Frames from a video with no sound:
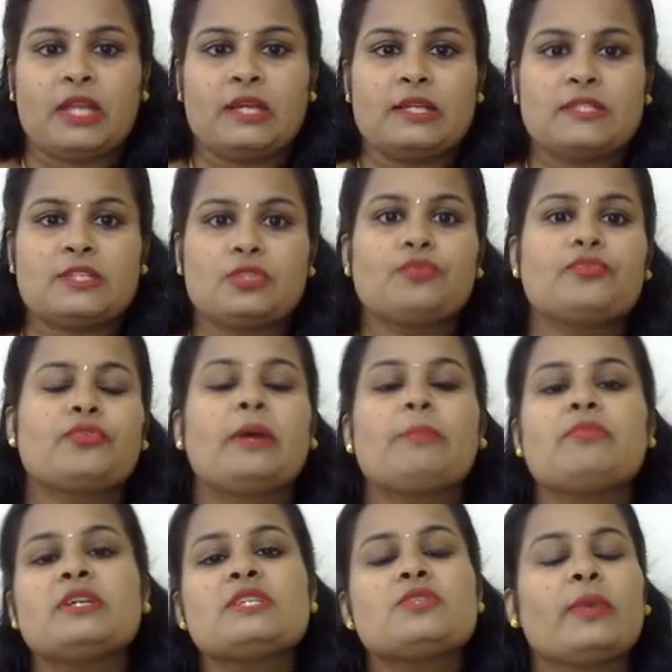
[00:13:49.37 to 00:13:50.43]
So from
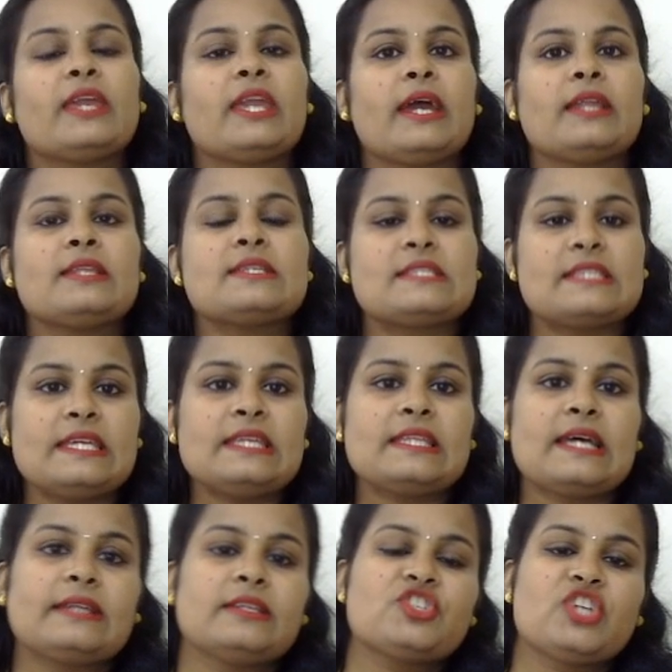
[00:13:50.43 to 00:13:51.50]
this, we can see
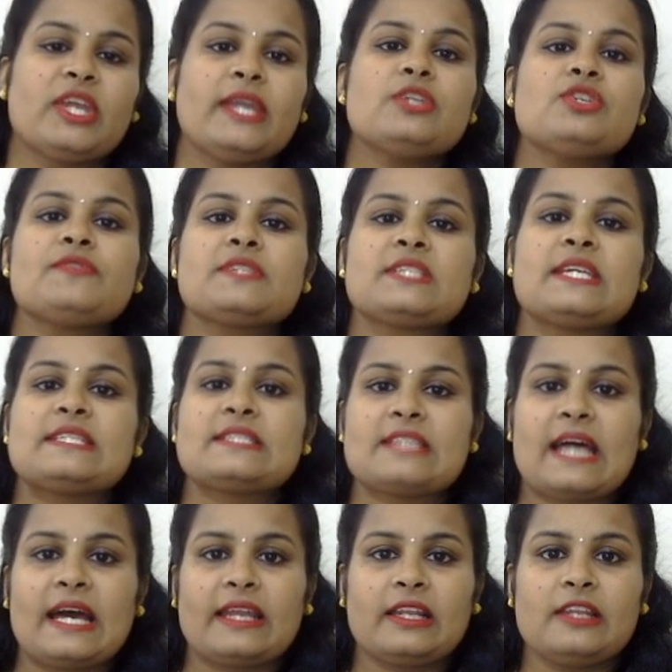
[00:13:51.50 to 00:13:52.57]
that a change of state
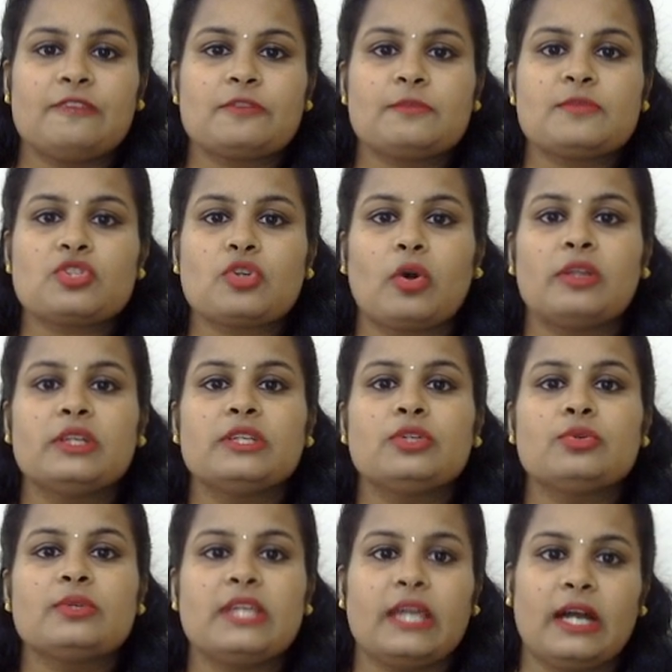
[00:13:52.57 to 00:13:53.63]
directly from solid to
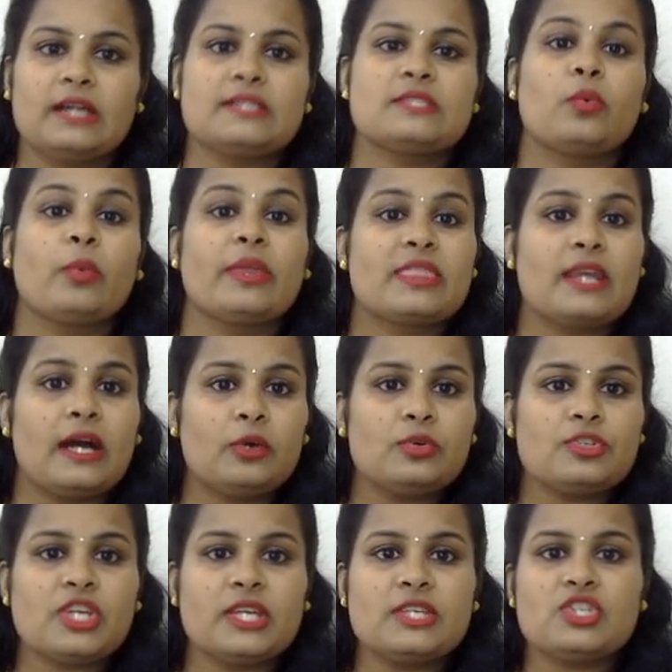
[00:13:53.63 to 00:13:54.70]
gas without
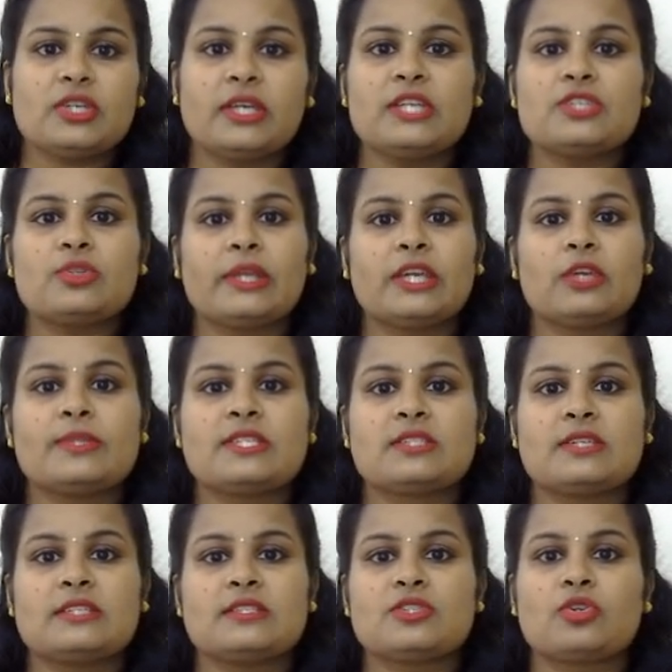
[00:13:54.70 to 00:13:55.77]
changing into liquid
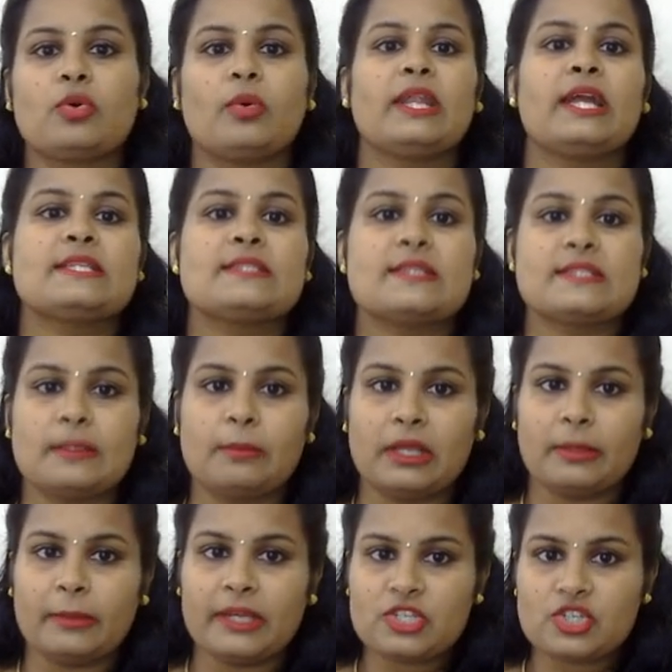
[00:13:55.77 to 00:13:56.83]
state is called as
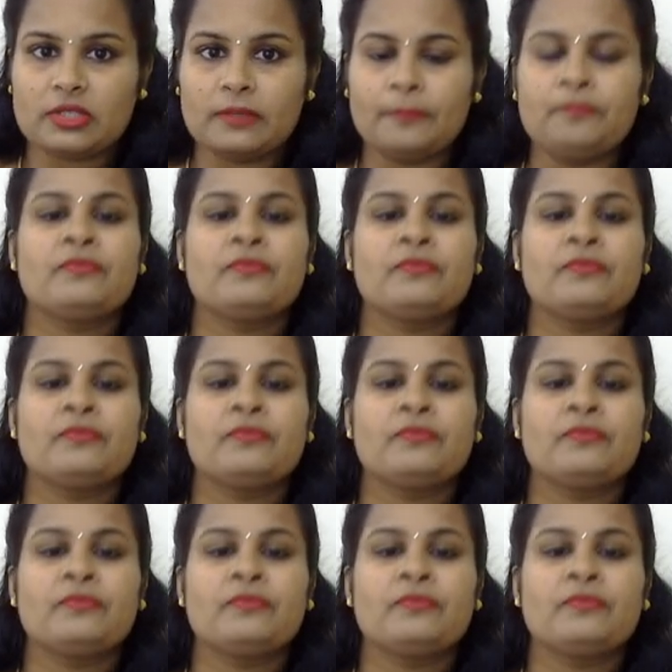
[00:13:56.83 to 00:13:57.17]
sublimation.